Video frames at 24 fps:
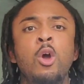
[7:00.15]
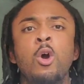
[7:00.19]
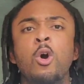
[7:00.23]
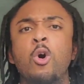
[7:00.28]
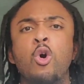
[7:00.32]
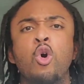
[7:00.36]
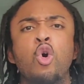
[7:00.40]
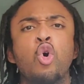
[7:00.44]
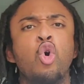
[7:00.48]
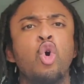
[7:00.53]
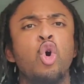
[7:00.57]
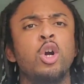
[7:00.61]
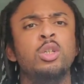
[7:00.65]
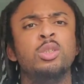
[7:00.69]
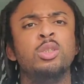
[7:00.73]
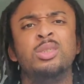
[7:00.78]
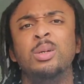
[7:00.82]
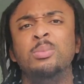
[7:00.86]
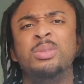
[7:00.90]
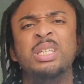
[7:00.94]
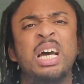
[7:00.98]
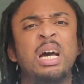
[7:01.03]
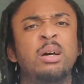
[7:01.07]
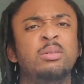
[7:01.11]
or
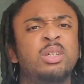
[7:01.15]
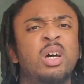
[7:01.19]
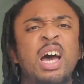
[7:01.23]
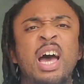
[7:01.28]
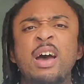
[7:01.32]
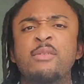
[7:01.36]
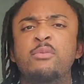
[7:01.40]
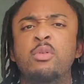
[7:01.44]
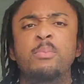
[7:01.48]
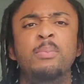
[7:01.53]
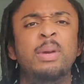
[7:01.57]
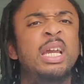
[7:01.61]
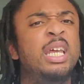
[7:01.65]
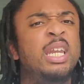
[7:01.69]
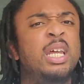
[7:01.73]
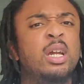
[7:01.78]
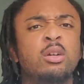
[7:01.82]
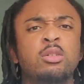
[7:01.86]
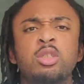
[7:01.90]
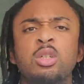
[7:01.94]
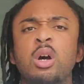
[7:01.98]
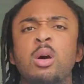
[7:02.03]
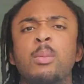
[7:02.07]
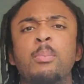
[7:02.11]
sometimes I have a meeting or
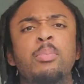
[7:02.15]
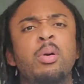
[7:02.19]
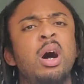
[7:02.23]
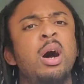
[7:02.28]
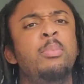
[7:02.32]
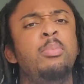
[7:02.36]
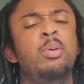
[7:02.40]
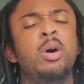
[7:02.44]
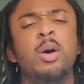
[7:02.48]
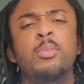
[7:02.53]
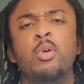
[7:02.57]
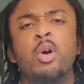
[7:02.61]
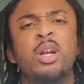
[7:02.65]
something pop up,